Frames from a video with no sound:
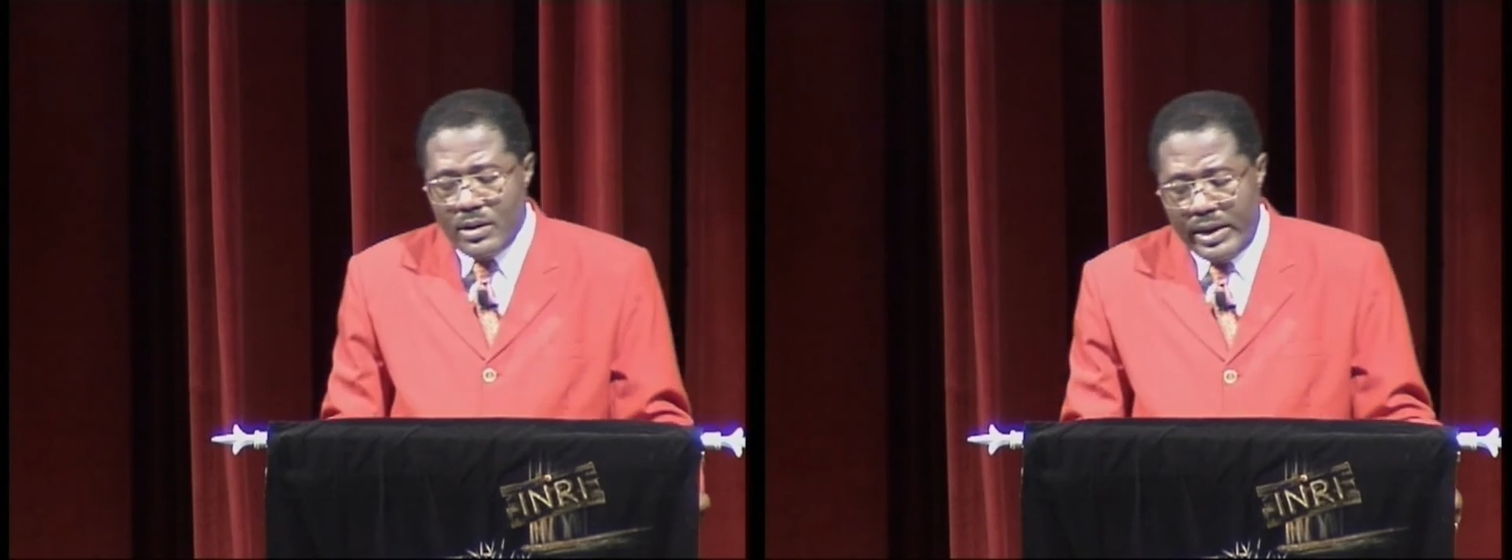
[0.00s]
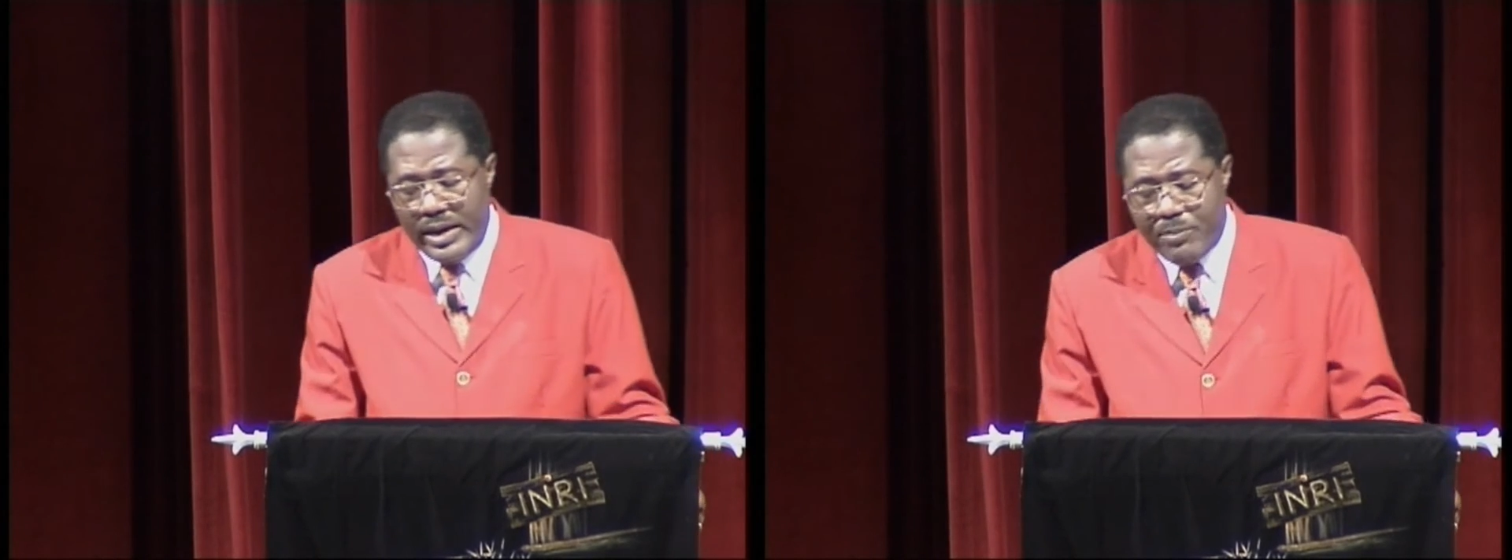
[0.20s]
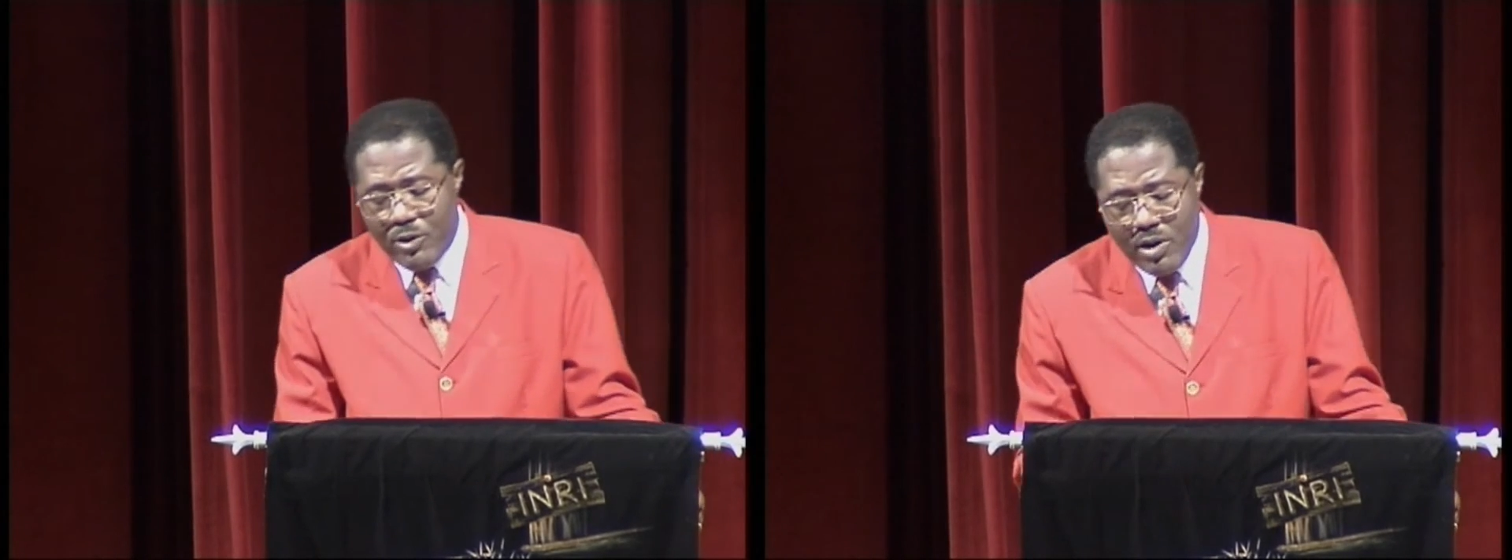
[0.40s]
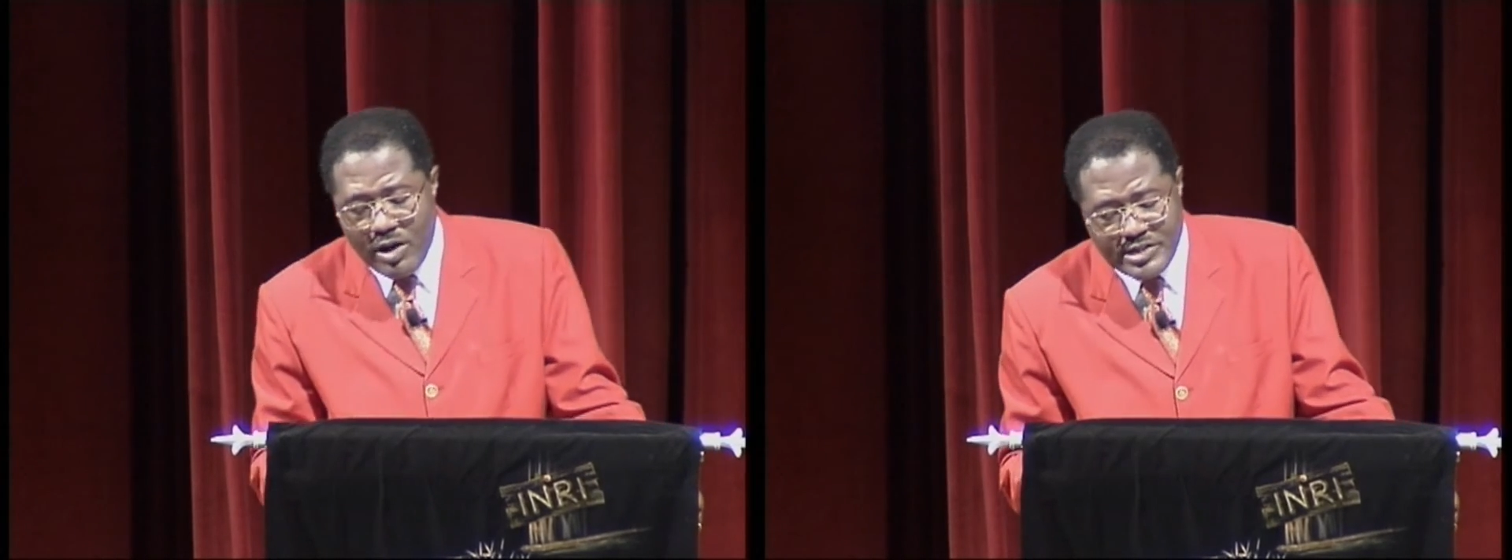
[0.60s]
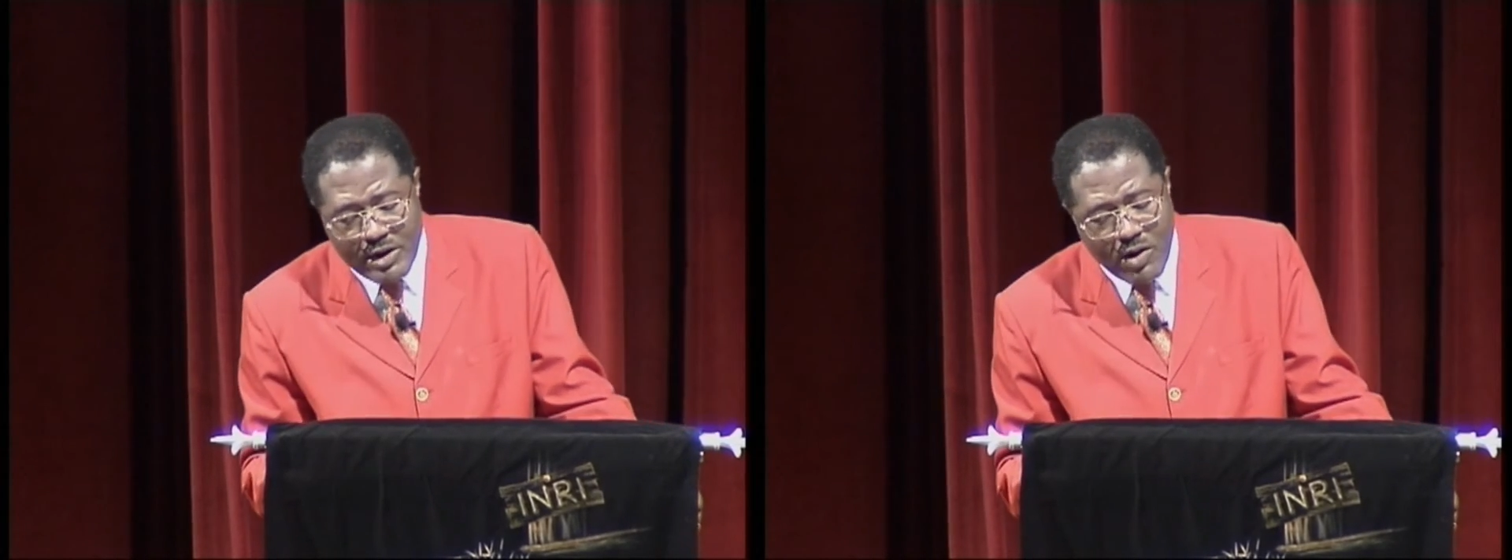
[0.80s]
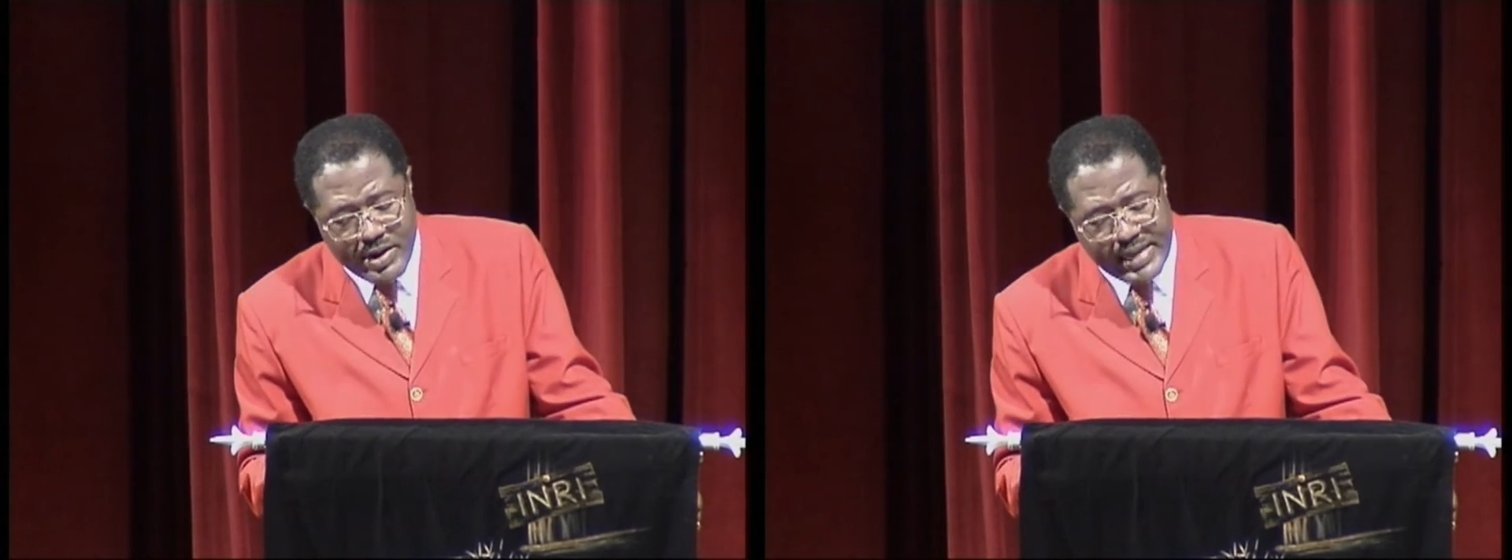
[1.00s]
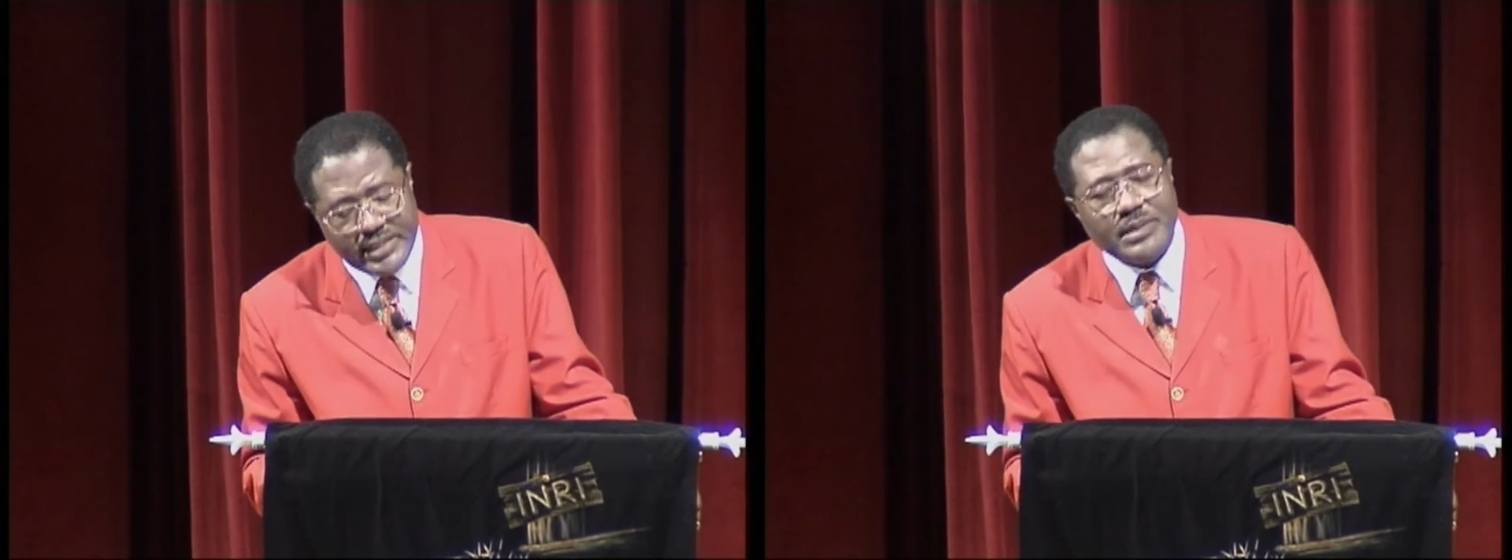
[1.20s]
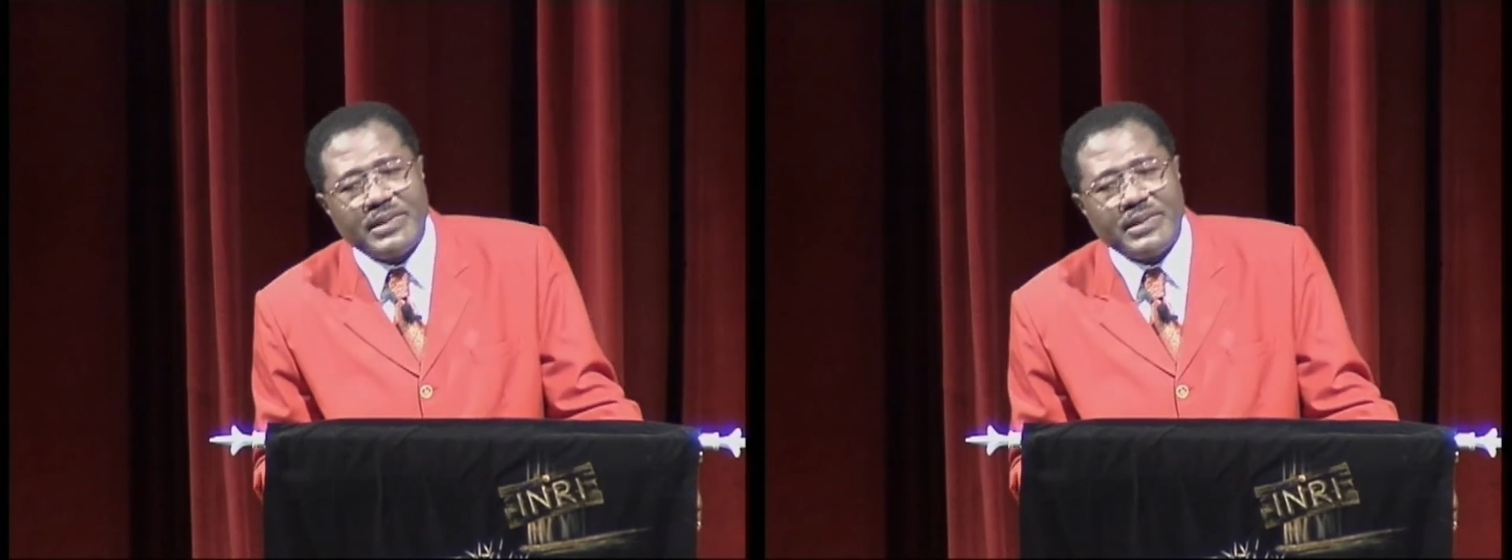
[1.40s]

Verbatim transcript: In the book of Second Kings,